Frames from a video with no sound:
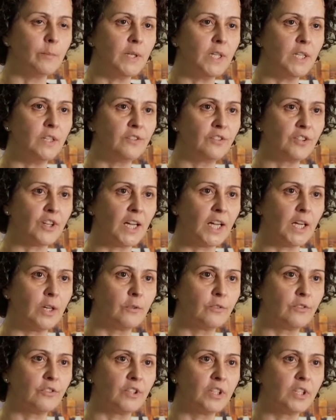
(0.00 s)
into
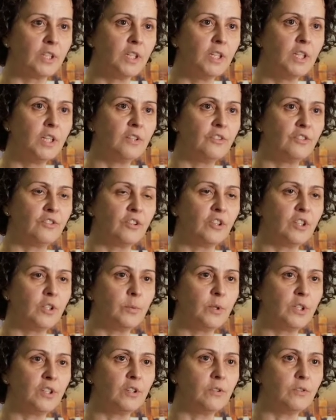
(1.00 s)
housing.
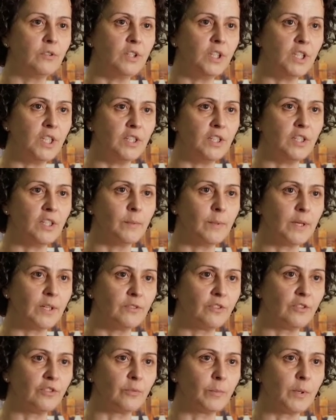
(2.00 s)
Certainly we don't need the
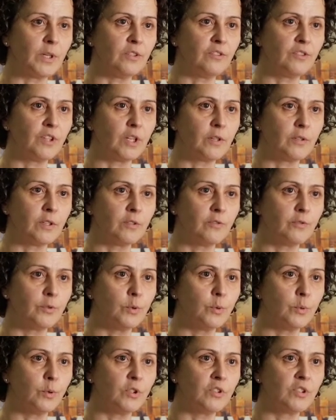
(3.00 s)
amount of space going
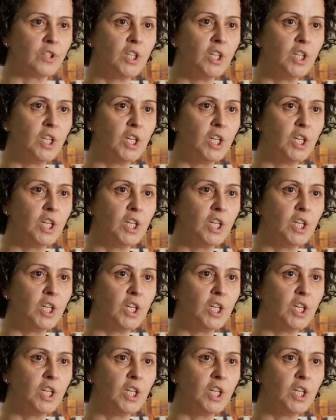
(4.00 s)
forward.